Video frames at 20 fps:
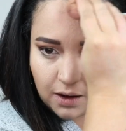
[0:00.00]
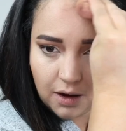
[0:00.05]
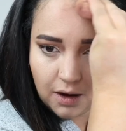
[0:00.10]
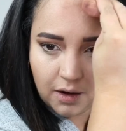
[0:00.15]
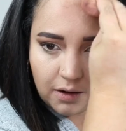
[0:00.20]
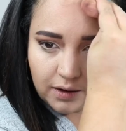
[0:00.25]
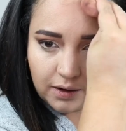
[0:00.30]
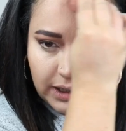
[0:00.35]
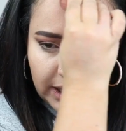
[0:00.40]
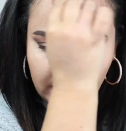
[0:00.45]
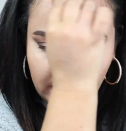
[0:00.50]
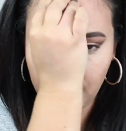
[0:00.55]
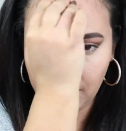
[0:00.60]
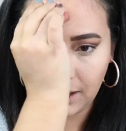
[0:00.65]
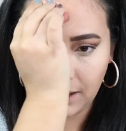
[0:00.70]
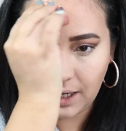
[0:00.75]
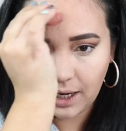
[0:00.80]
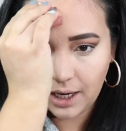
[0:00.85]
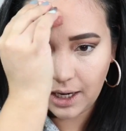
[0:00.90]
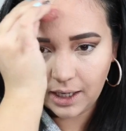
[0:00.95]

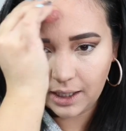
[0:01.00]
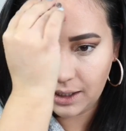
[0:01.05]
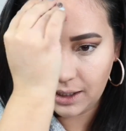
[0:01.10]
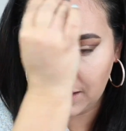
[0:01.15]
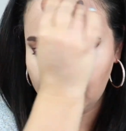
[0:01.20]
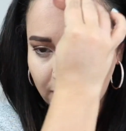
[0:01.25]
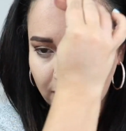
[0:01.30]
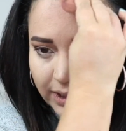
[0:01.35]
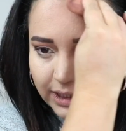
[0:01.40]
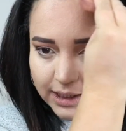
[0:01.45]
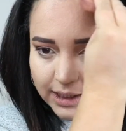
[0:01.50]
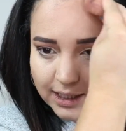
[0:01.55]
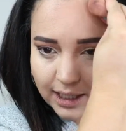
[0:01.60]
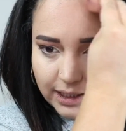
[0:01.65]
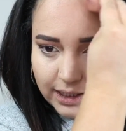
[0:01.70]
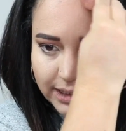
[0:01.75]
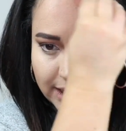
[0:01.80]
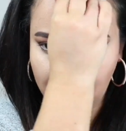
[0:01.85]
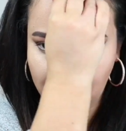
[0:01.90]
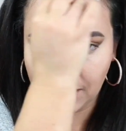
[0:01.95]
Alright, and so I
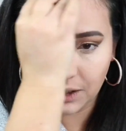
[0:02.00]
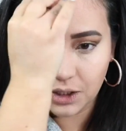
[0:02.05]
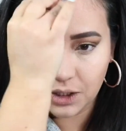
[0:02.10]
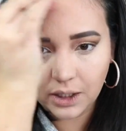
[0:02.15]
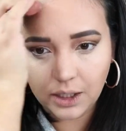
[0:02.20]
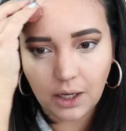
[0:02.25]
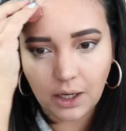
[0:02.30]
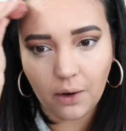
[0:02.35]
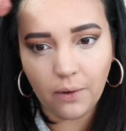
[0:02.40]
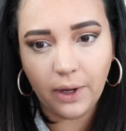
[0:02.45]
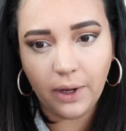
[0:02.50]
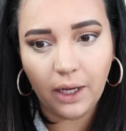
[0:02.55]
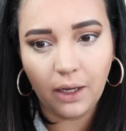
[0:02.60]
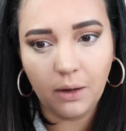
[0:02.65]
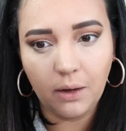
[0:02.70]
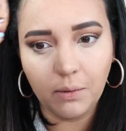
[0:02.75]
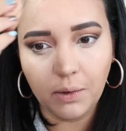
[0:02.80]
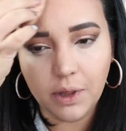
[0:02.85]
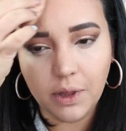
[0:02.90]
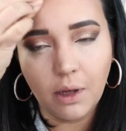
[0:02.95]
decided to actually go
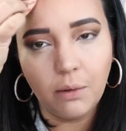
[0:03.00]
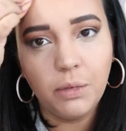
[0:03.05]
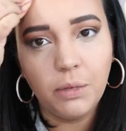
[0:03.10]
in with a